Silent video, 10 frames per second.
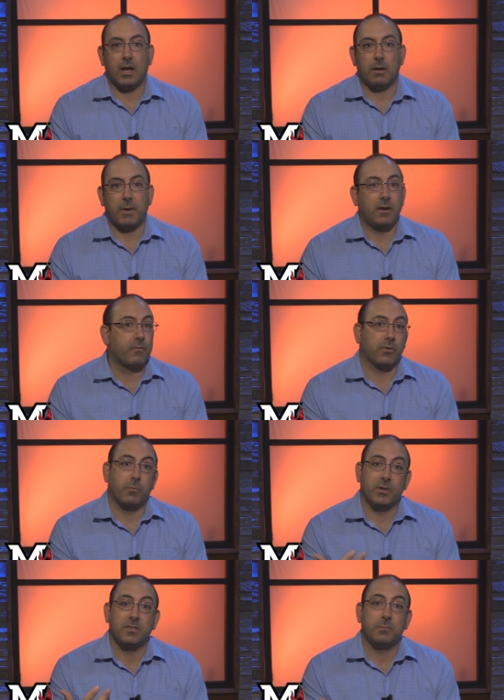Um, I know for a
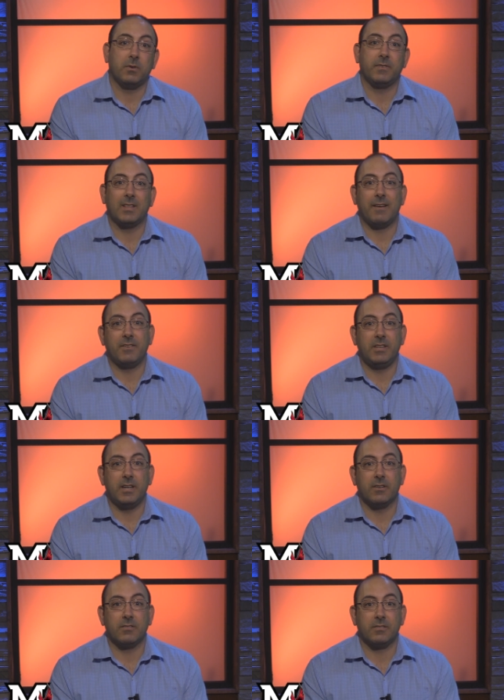principal of 11
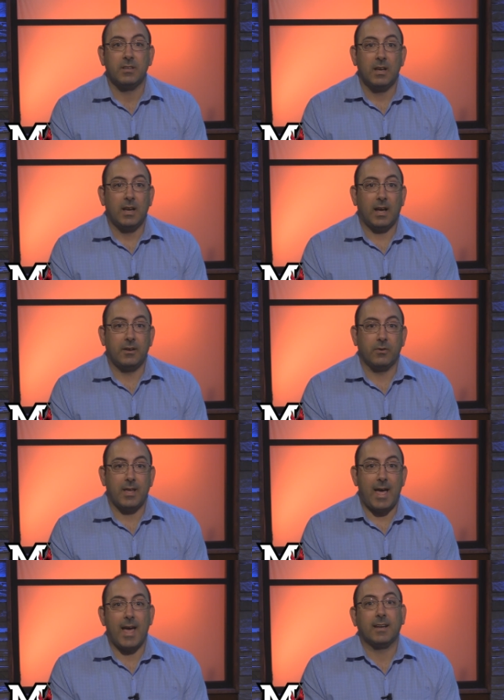years, I know
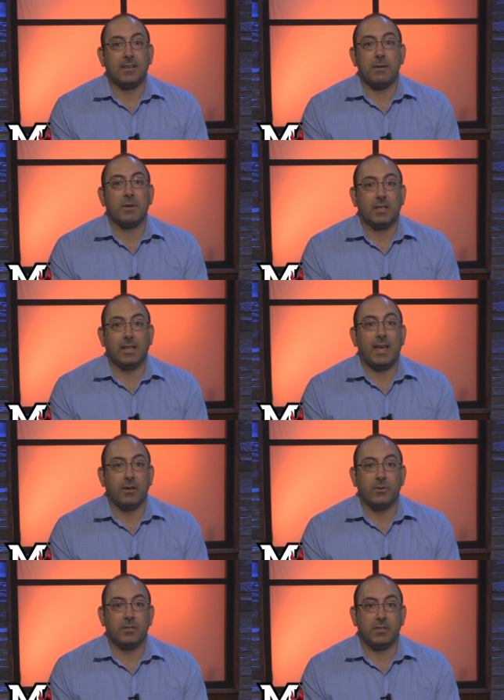that academic
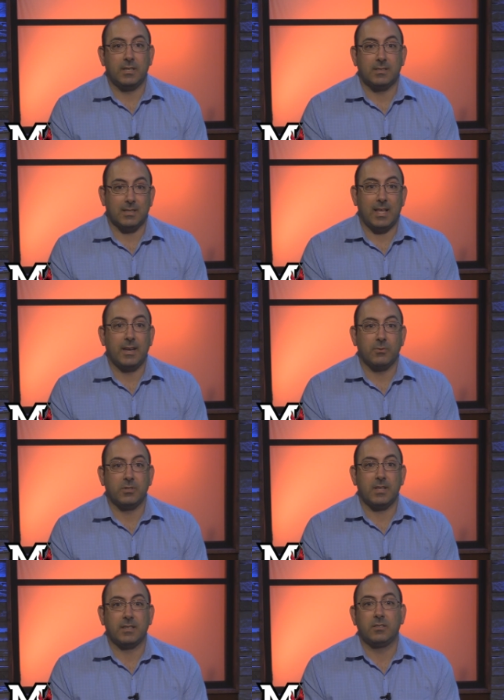language is a
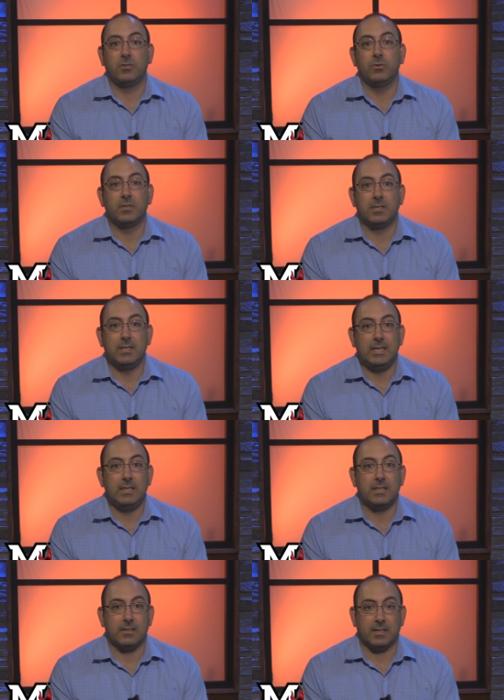language that students
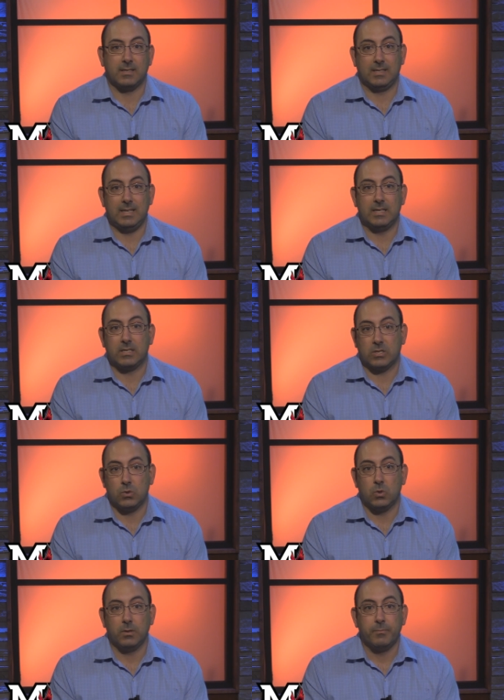need to succeed in
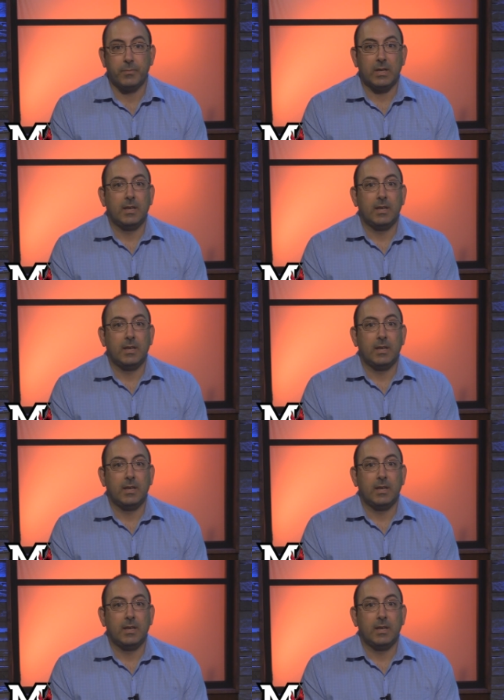school.